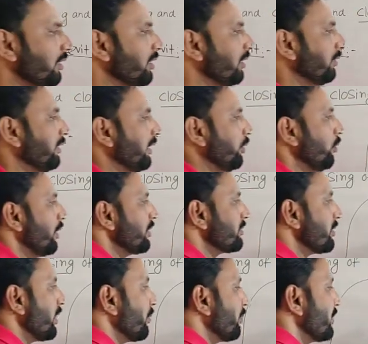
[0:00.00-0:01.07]
Here thick
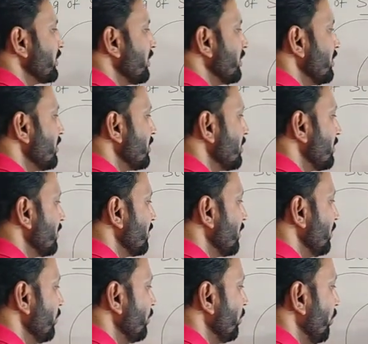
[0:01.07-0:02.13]
walls are present,
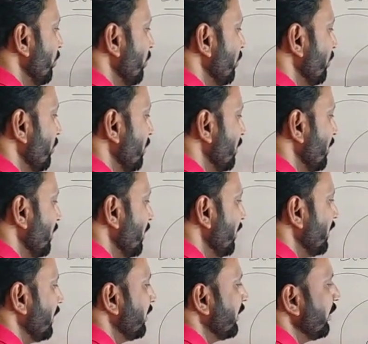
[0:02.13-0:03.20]

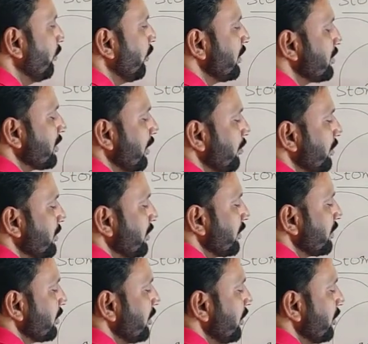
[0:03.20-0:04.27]
here thin walls are
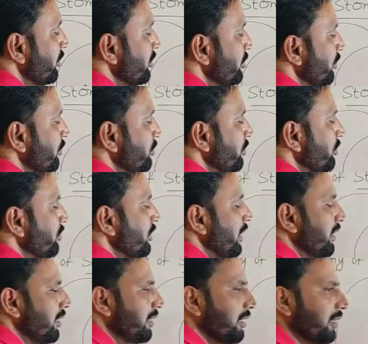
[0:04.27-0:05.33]
present. So due
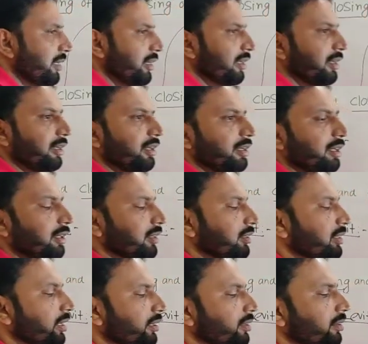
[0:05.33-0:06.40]
to entry,
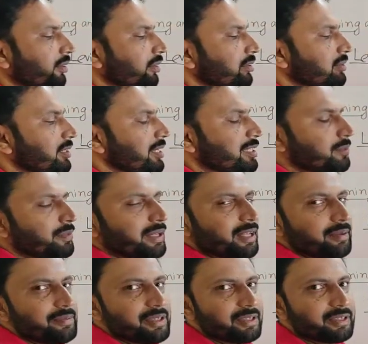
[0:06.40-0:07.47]
that cells
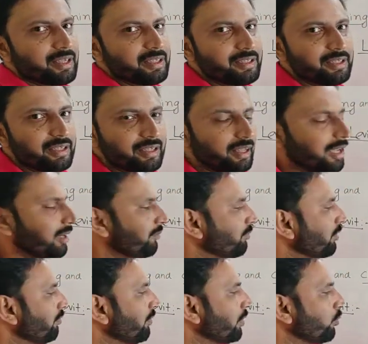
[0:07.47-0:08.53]
becomes turgid,
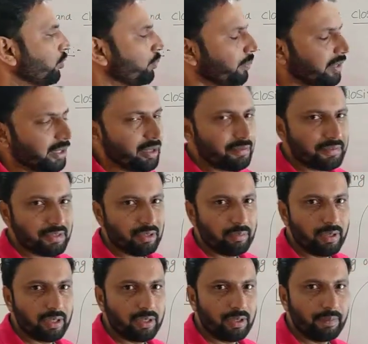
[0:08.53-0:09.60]
helpful for opening of
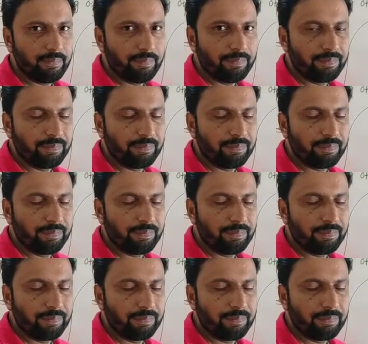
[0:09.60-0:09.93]
stomata.